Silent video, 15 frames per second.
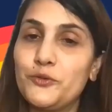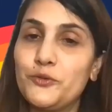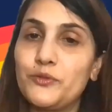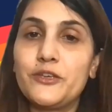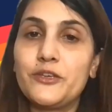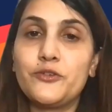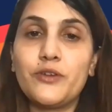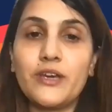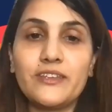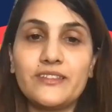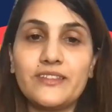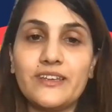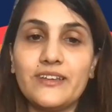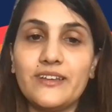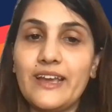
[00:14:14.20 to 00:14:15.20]
you. Thank you,
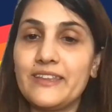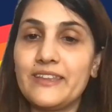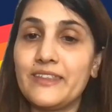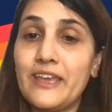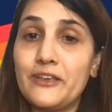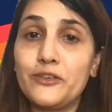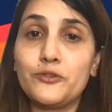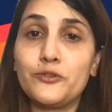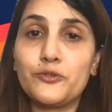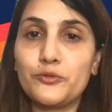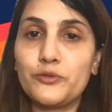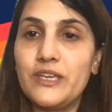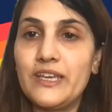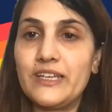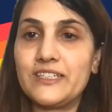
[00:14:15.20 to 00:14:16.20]
Aditya. And thank you to
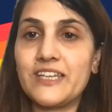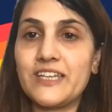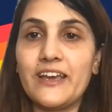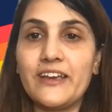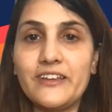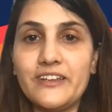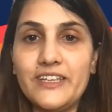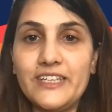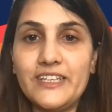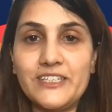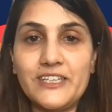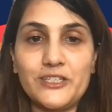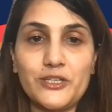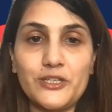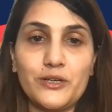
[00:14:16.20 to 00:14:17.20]
the entire
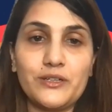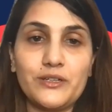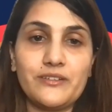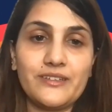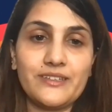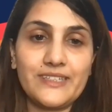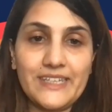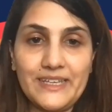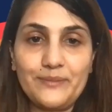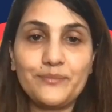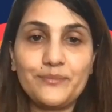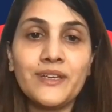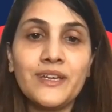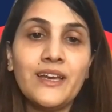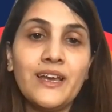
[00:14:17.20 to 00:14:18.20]
ETHR team.